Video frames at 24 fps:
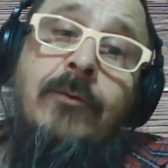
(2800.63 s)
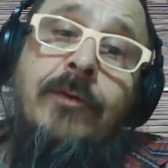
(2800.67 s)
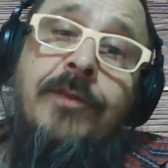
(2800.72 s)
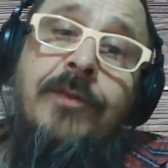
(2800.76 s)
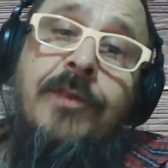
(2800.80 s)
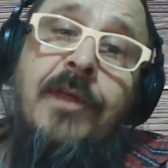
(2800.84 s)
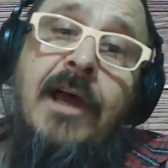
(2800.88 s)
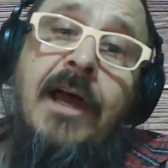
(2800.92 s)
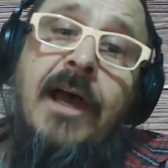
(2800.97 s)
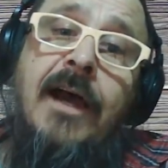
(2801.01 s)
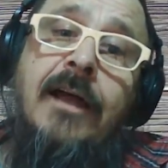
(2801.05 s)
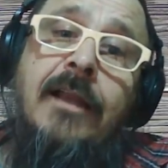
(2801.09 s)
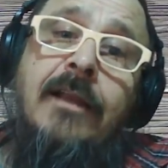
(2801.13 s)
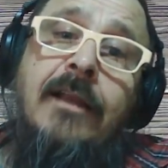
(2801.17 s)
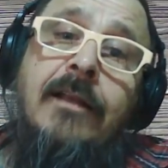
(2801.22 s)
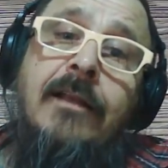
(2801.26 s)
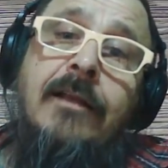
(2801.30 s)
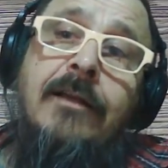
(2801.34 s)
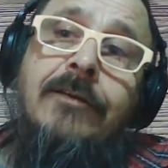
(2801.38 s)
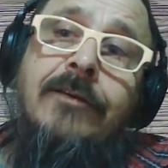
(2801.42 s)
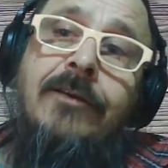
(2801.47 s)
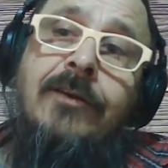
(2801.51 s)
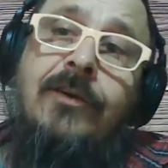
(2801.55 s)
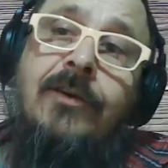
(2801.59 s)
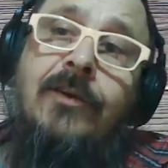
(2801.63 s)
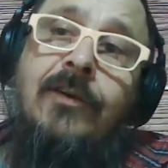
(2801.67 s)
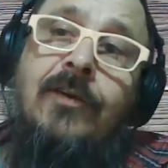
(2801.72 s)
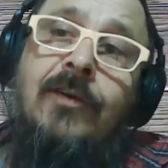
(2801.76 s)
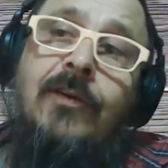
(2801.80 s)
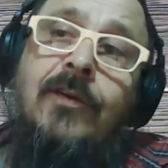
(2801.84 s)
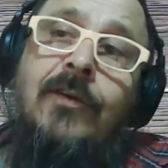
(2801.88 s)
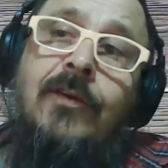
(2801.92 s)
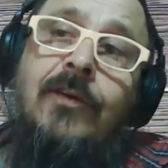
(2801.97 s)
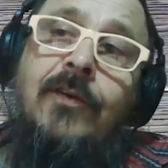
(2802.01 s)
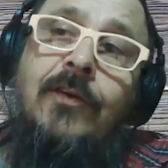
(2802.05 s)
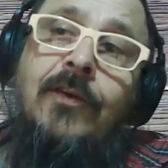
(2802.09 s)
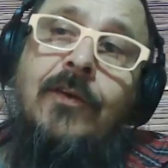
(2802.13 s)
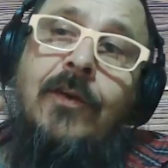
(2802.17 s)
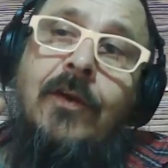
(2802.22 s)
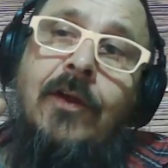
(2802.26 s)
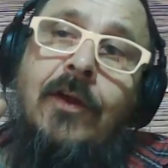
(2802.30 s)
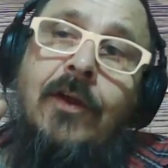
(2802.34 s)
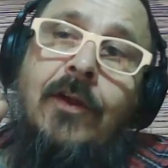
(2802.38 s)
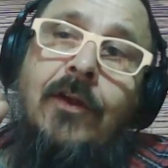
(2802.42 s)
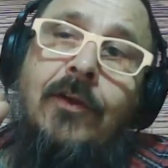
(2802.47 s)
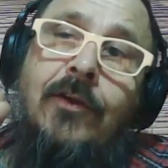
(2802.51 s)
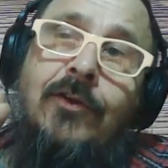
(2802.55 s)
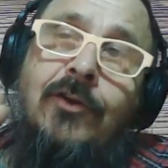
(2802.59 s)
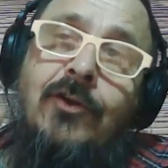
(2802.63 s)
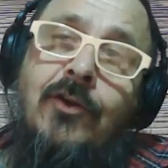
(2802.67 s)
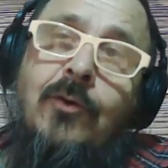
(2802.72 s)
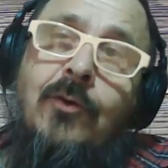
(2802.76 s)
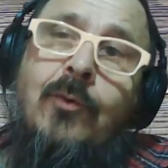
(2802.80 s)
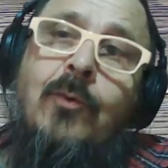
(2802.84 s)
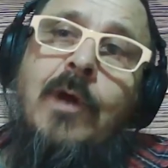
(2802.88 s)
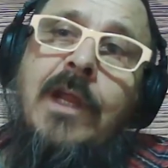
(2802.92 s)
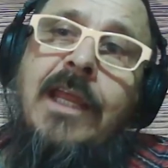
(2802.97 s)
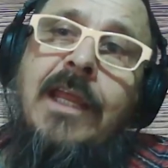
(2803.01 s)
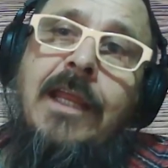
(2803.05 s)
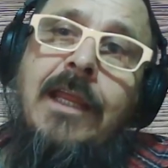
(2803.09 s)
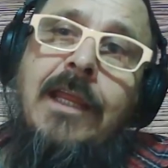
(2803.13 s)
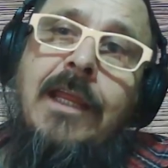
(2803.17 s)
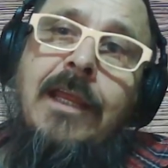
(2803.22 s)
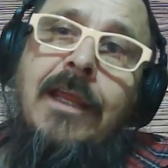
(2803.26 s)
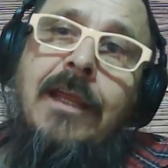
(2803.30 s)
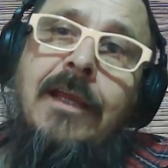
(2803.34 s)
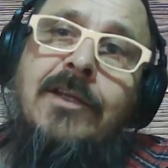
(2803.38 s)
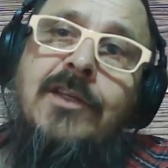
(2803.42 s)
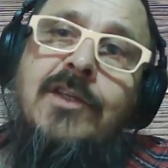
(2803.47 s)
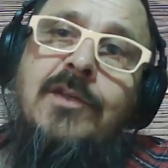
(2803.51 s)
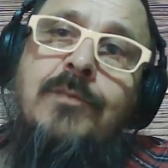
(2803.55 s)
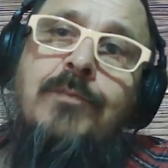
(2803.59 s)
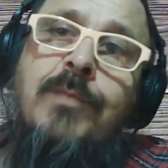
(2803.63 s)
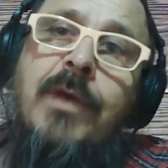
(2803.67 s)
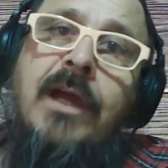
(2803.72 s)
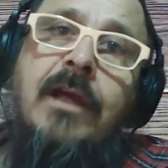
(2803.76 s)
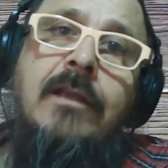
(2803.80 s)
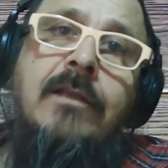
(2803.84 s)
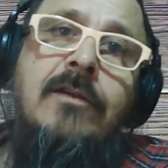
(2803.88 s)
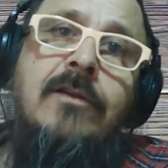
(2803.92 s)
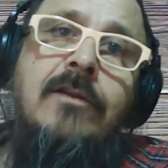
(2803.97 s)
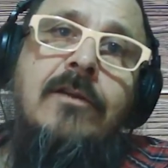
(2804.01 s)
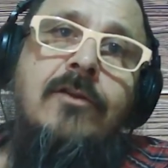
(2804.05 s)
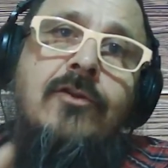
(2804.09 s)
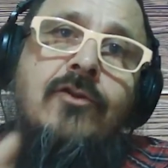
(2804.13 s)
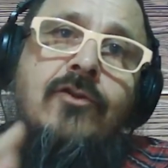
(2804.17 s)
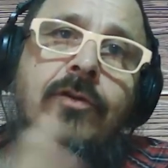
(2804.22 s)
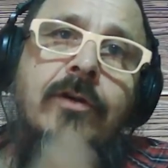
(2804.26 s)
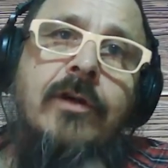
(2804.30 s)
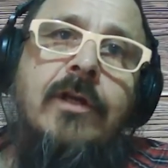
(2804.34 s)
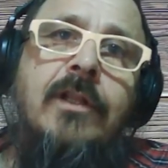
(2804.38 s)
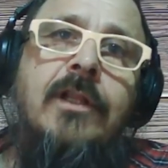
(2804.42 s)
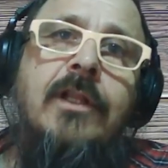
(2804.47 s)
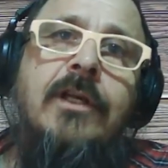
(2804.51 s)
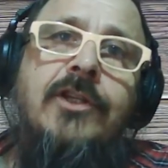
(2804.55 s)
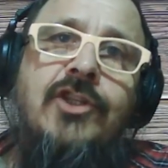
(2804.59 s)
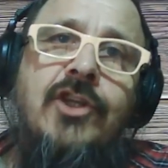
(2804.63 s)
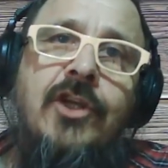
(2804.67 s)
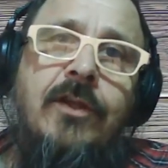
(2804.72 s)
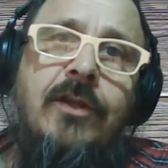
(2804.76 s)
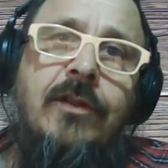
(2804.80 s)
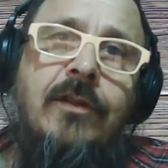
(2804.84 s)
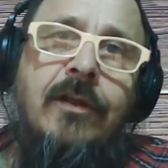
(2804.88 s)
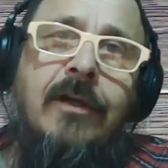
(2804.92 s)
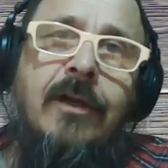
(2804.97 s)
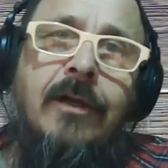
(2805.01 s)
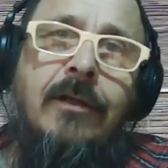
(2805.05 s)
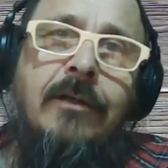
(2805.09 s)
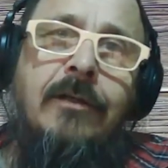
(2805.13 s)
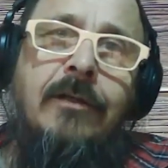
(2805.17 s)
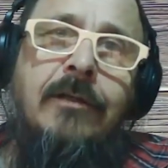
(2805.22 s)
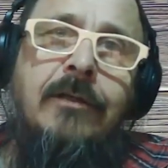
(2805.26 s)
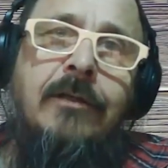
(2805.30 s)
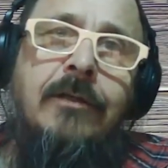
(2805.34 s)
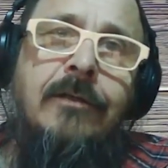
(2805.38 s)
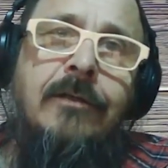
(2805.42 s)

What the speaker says: with that, do we expect a trilogy then?